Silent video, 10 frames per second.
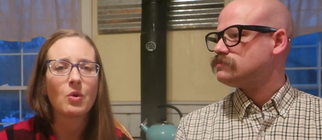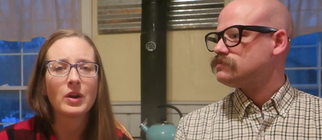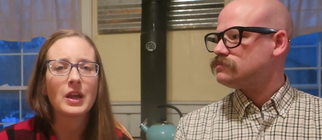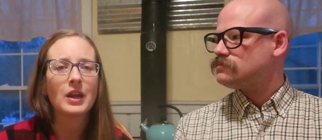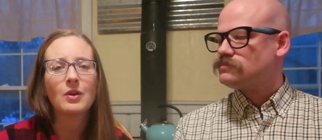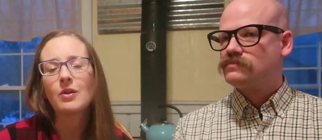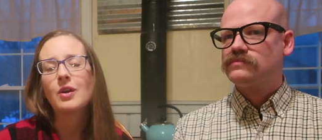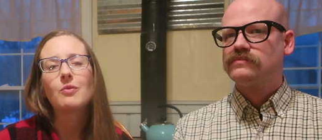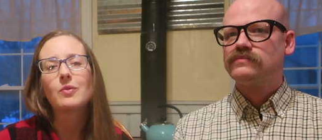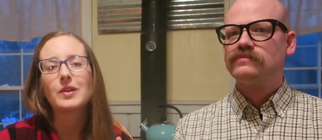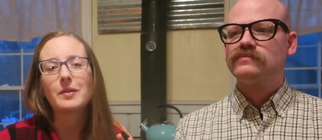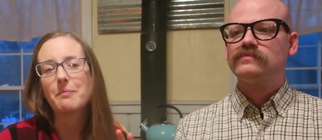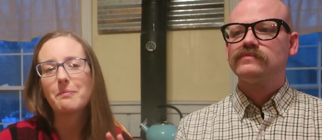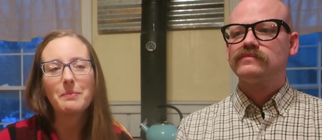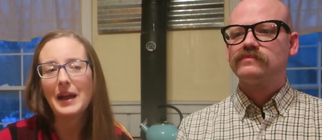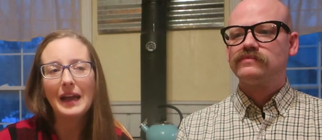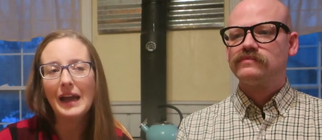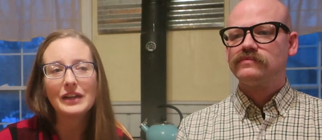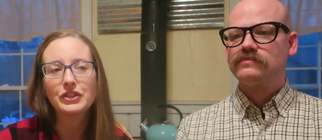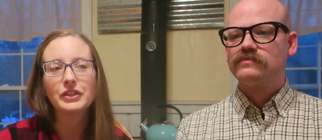Speaker 1: morning with a
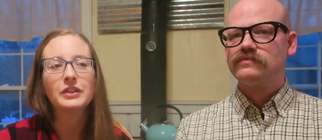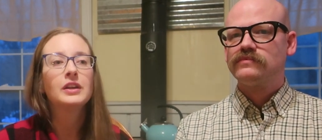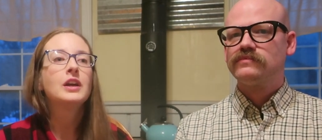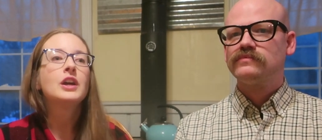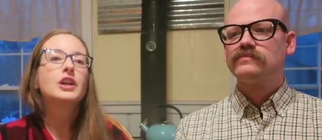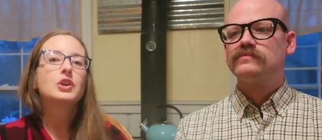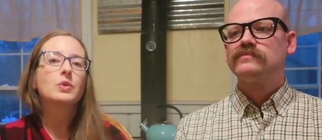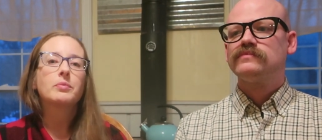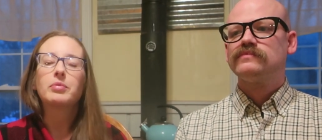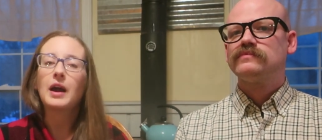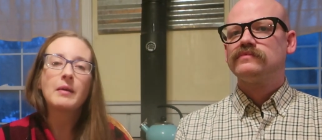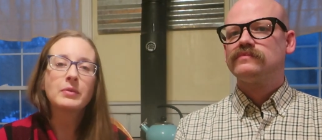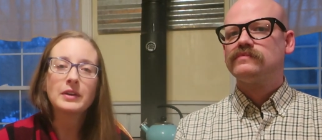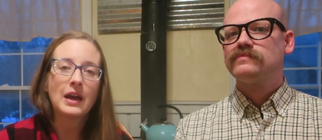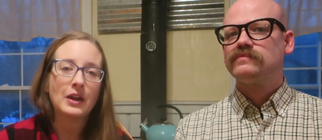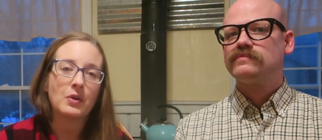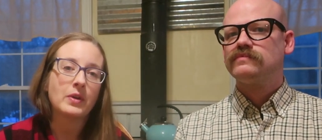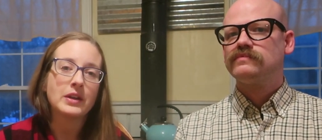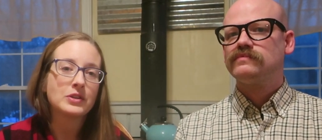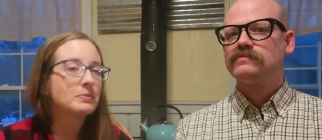passion, you are probably not
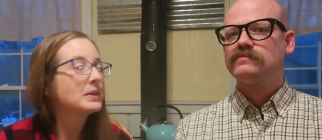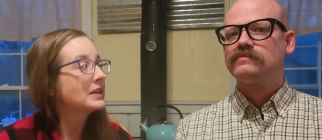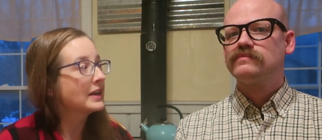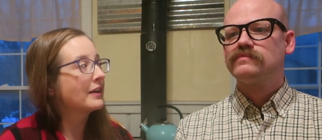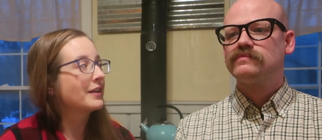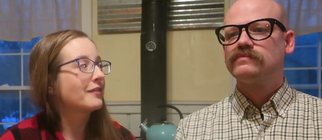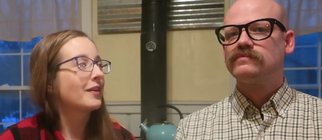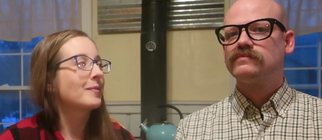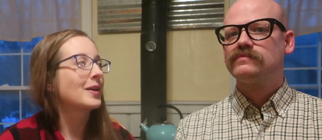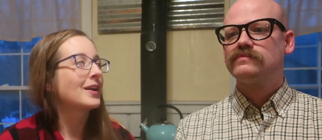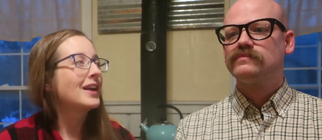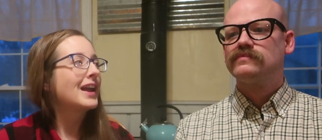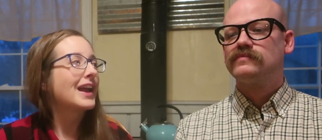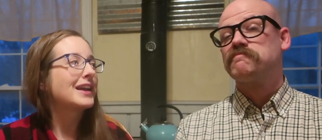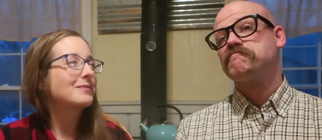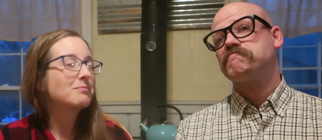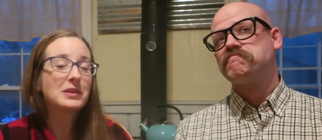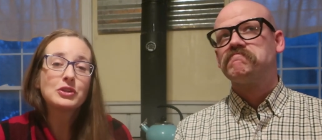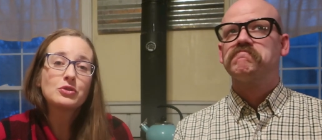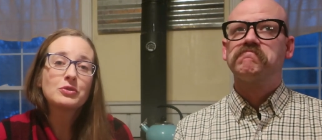going to be a dairy farmer. And
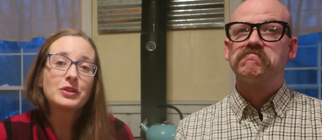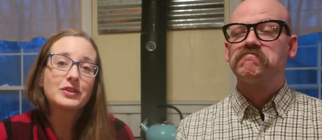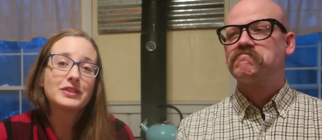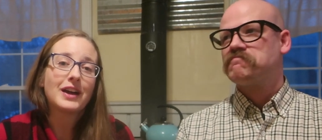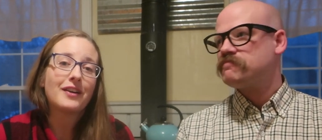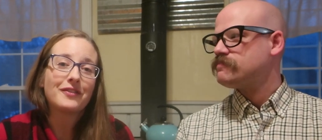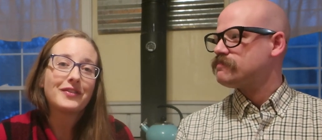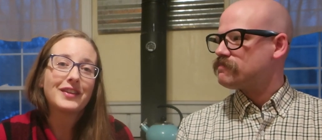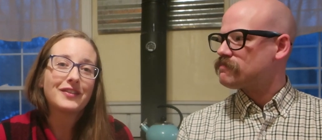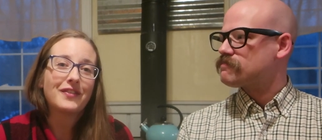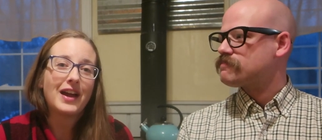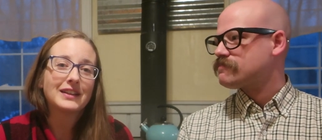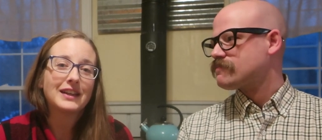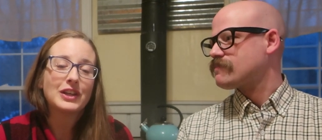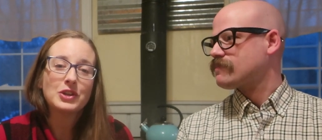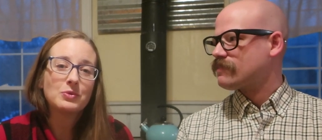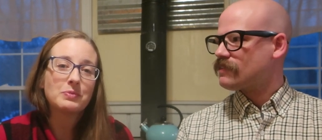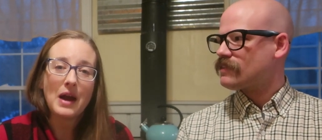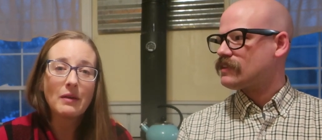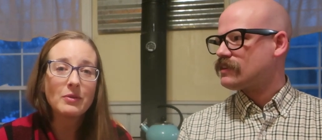be true to yourself, the fact that you
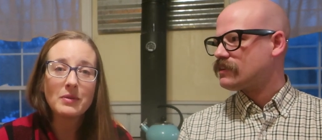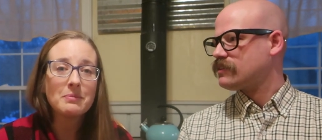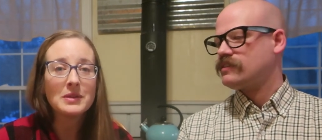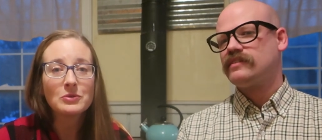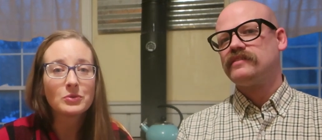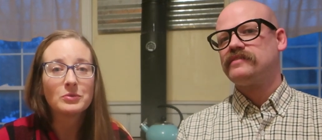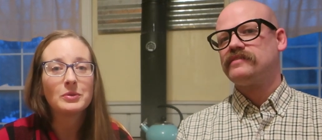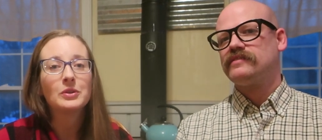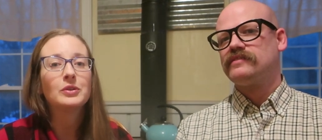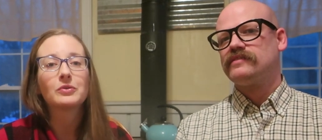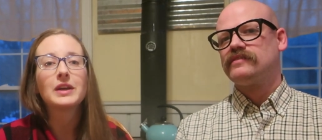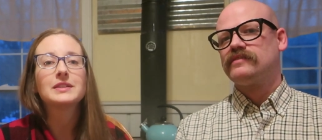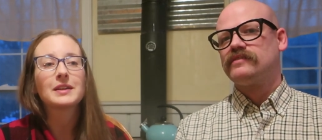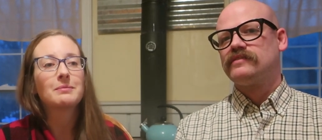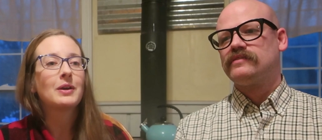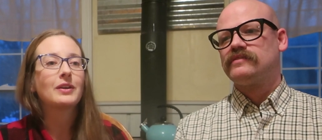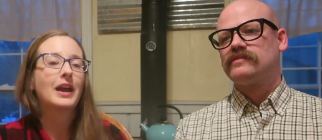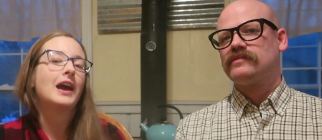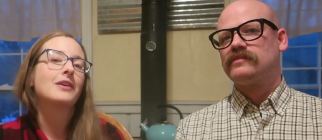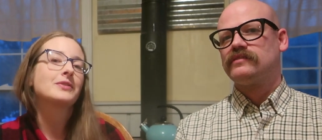would probably be miserable raising milk
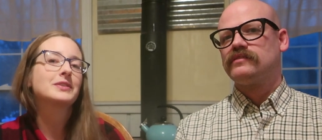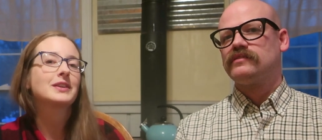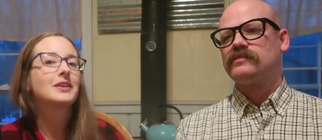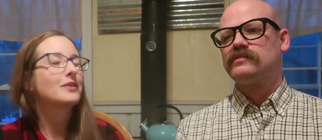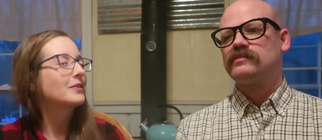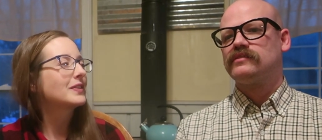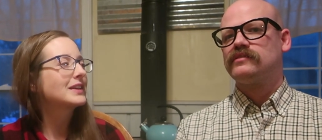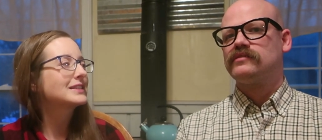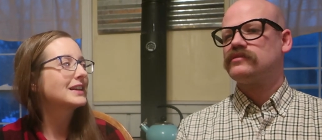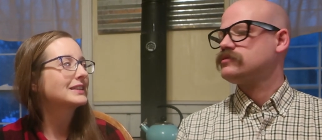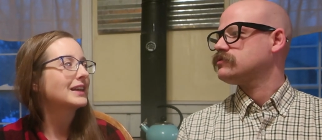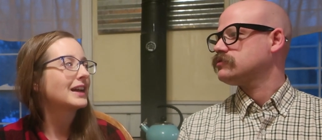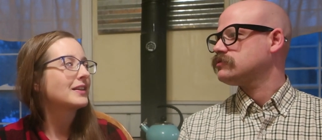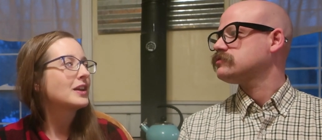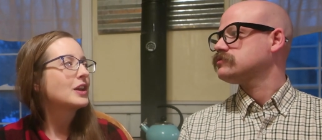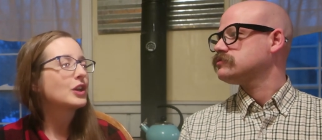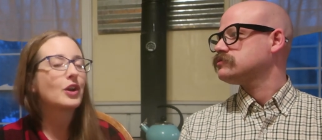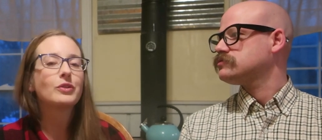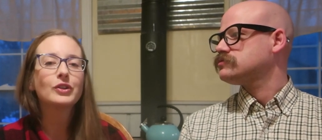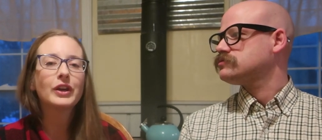cows, things like that.
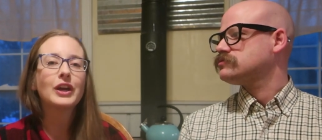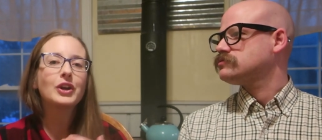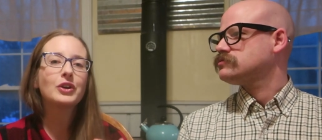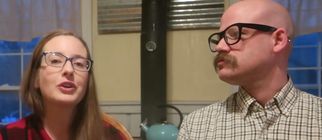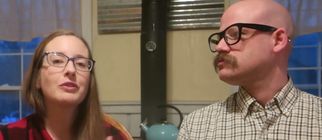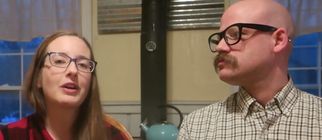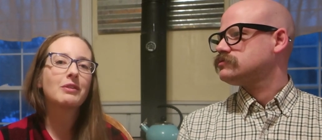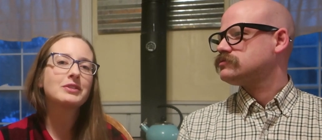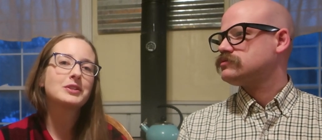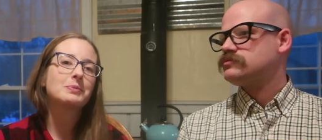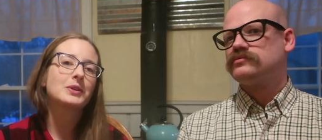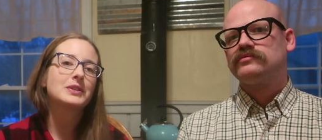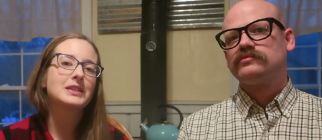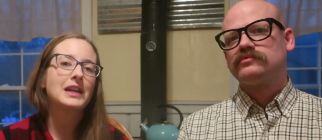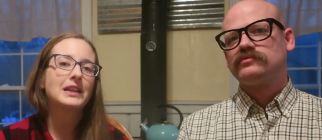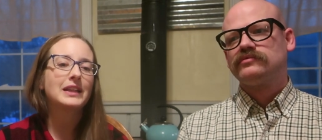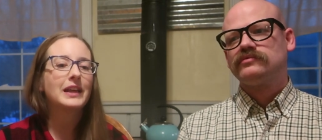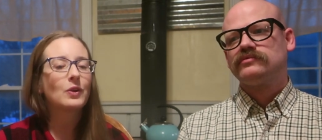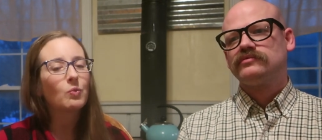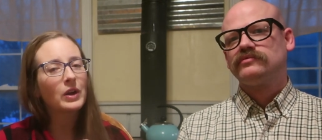Look at who you are, what's your personality
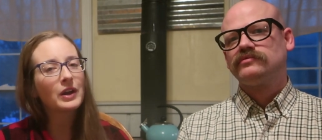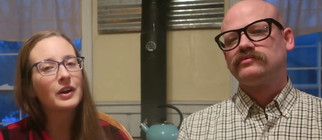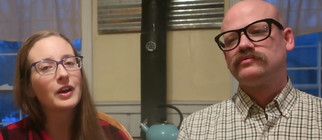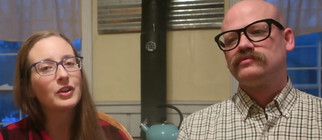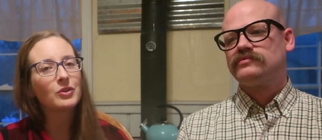like, where are